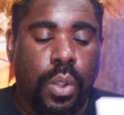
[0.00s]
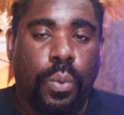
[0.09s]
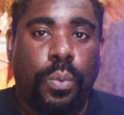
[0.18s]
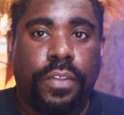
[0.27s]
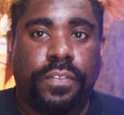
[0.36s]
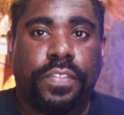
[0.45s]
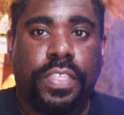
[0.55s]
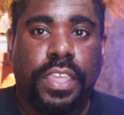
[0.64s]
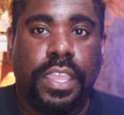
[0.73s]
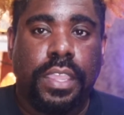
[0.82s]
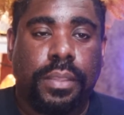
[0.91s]
with
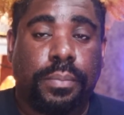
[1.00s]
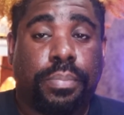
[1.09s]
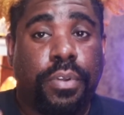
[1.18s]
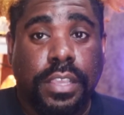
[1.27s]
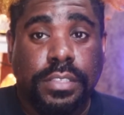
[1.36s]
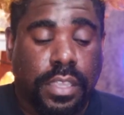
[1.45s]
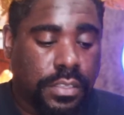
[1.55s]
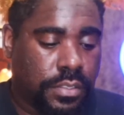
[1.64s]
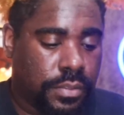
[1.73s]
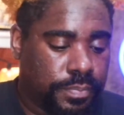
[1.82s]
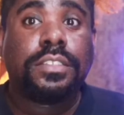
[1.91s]
the
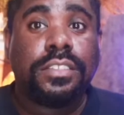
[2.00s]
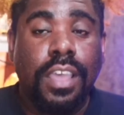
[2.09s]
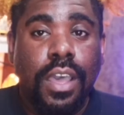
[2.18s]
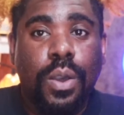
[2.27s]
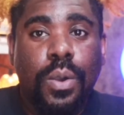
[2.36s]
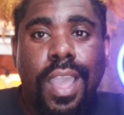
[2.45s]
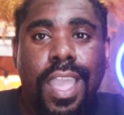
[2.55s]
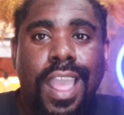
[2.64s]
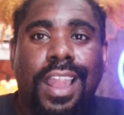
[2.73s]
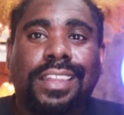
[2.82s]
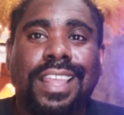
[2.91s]
process so
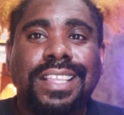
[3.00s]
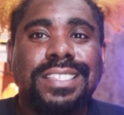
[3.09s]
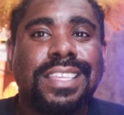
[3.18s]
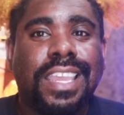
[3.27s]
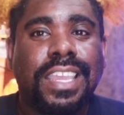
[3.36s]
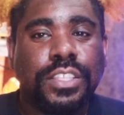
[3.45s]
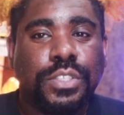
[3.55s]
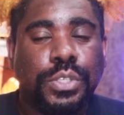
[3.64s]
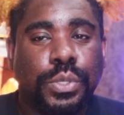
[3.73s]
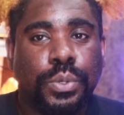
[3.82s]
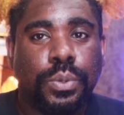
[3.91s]
let's get
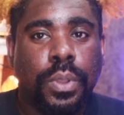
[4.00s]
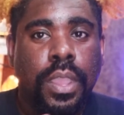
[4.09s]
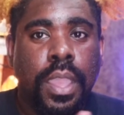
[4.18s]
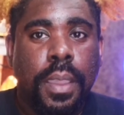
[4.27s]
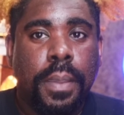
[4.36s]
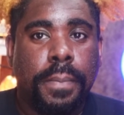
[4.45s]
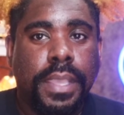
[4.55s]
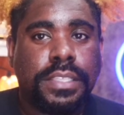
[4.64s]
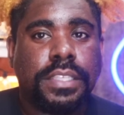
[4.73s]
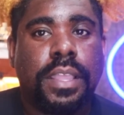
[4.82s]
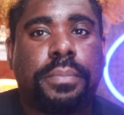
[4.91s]
into
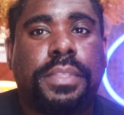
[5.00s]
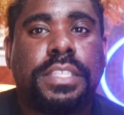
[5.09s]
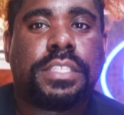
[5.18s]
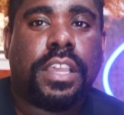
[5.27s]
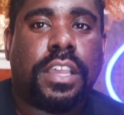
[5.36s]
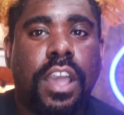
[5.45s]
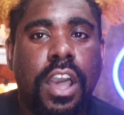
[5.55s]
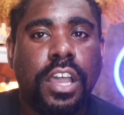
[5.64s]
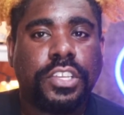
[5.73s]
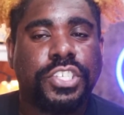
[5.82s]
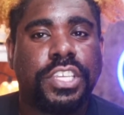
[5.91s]
mixing up this
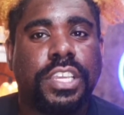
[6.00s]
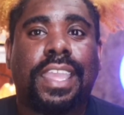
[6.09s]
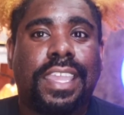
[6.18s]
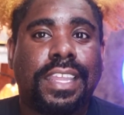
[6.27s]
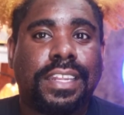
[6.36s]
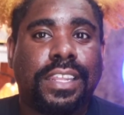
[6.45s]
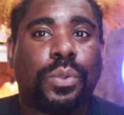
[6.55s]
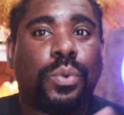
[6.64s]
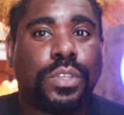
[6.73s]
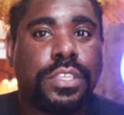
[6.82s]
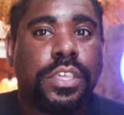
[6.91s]
concoction, getting it
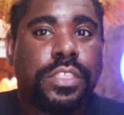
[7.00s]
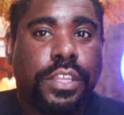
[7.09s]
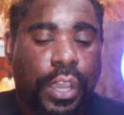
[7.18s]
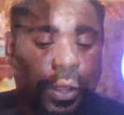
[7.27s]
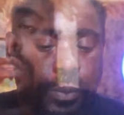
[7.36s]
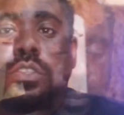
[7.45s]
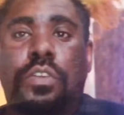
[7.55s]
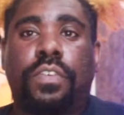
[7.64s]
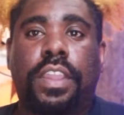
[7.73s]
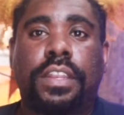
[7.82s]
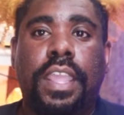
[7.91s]
onto the dough. So
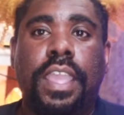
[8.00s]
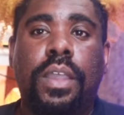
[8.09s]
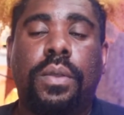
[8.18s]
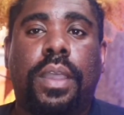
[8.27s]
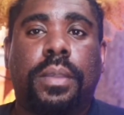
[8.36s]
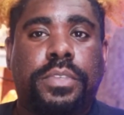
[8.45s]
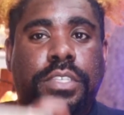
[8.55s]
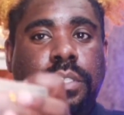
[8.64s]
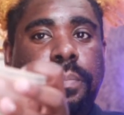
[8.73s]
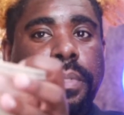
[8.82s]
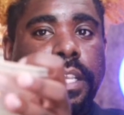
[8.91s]
right now, I'm
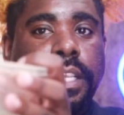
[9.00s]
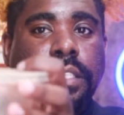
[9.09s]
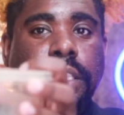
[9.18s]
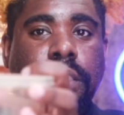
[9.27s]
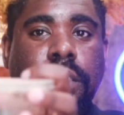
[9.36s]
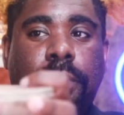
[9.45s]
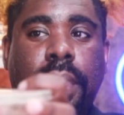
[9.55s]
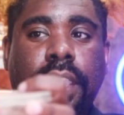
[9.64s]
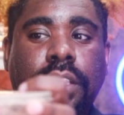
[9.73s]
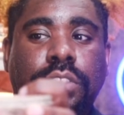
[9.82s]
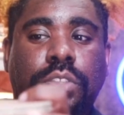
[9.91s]
just placing the
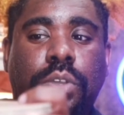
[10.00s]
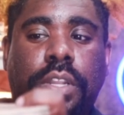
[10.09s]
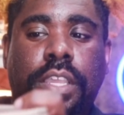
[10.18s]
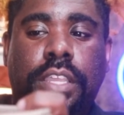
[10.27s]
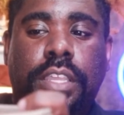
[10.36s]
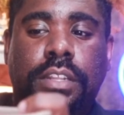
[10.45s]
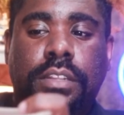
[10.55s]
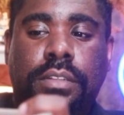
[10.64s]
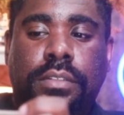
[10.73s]
baking soda in.